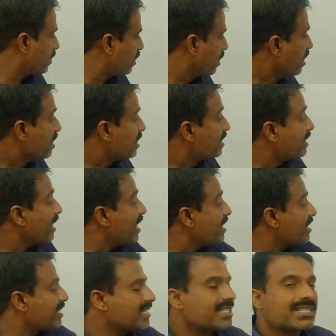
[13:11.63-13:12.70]

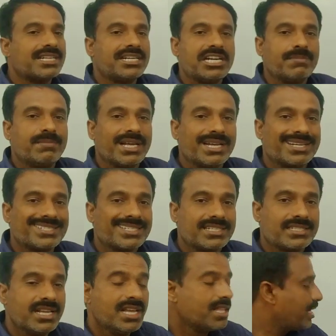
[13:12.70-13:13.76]
Sales is credit
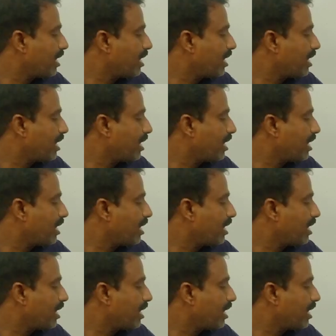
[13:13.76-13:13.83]
balances,